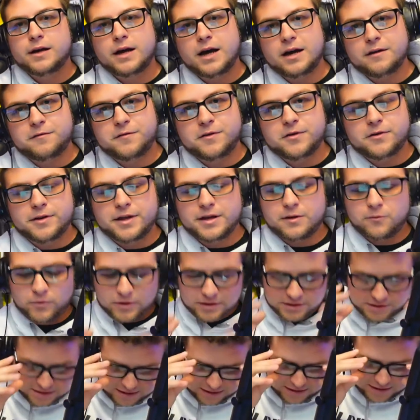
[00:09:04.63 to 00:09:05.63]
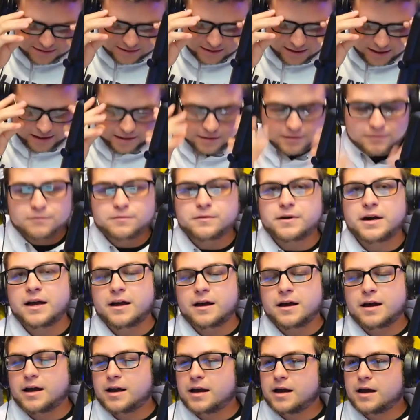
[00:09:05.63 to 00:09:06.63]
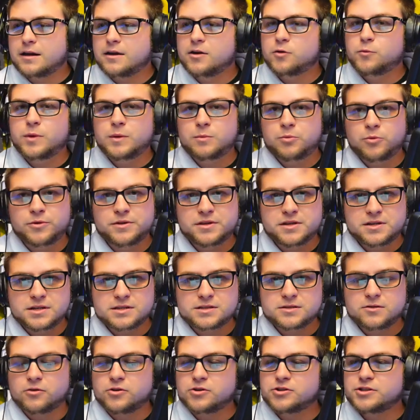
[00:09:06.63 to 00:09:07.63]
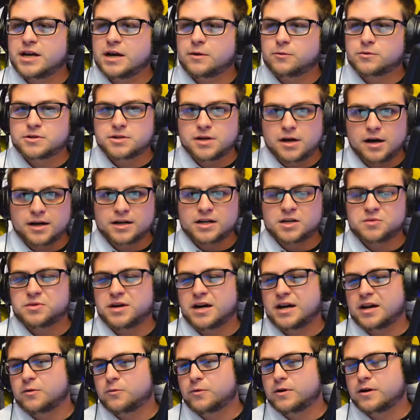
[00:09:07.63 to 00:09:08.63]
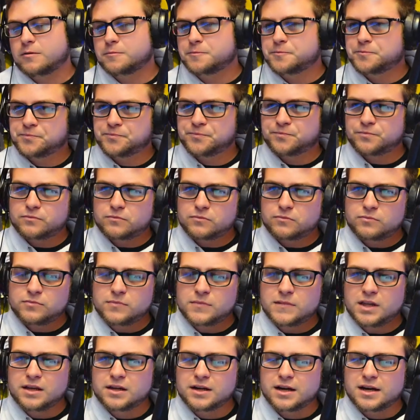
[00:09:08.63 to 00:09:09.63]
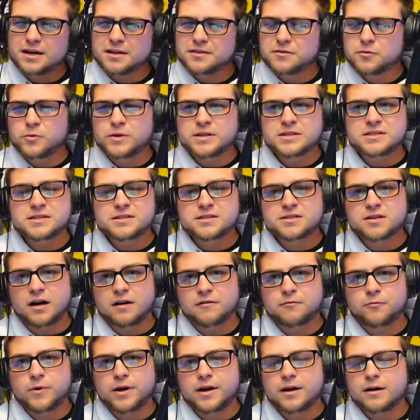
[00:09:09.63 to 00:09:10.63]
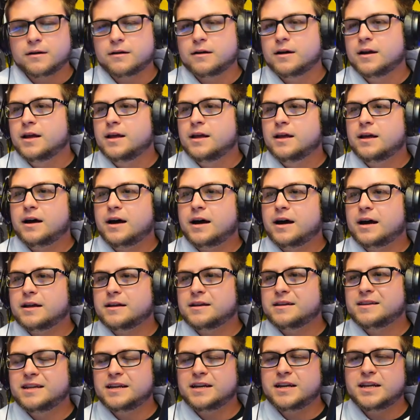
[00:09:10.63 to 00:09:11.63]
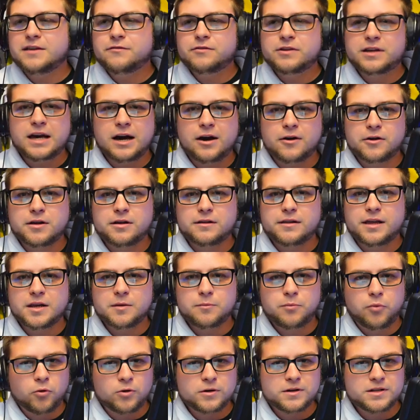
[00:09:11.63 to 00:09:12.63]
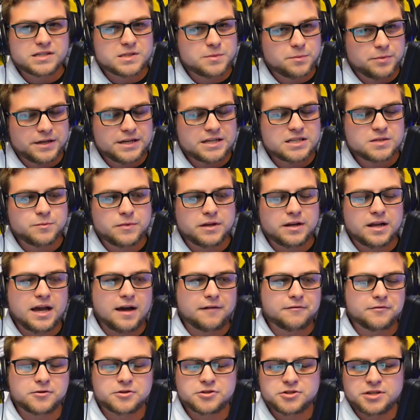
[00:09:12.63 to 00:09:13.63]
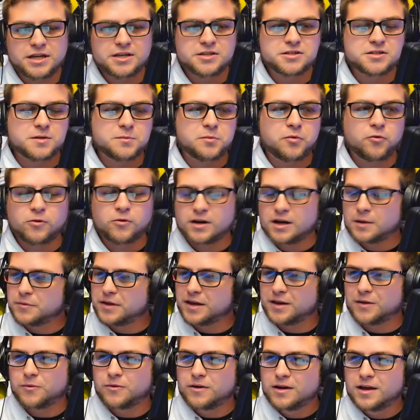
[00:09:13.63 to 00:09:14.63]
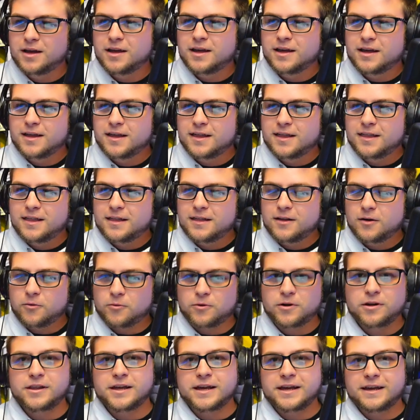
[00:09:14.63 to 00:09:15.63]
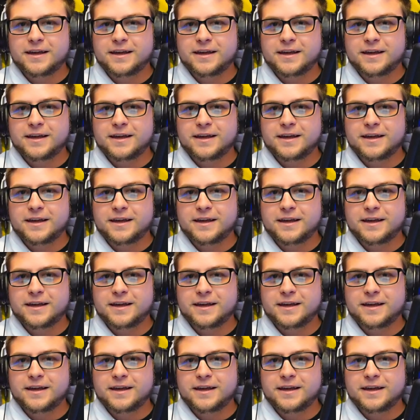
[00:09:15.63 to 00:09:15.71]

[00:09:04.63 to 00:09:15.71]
I feel like WinISD is kind of. I, I, I know people in the Discord chat were talking about it where uh, the WinISD software uh, didn't even calculate port displacement after changing the port. And I'm like, really?